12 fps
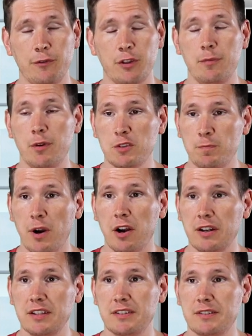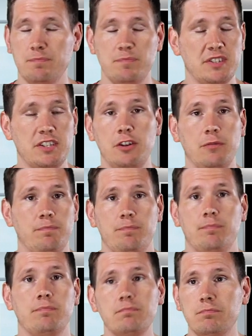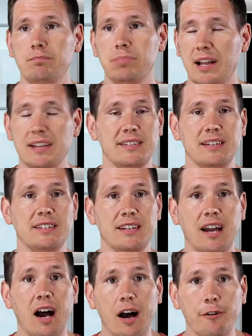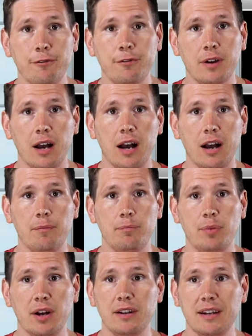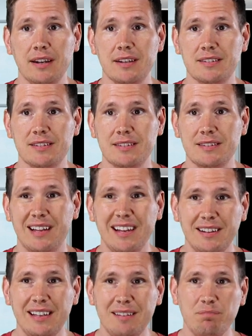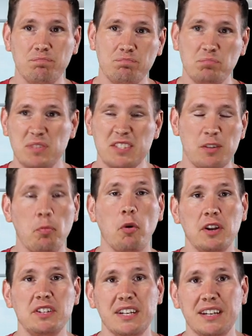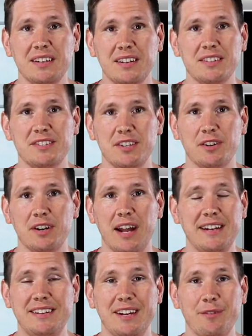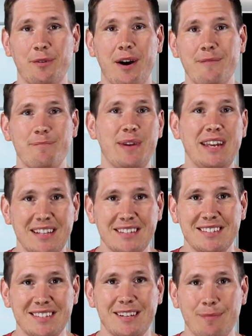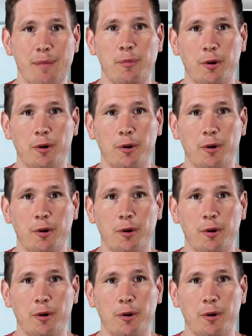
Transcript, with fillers: For the most part, it's still pleasant enough, uh, but it is slightly disappointing considering I didn't want beans in my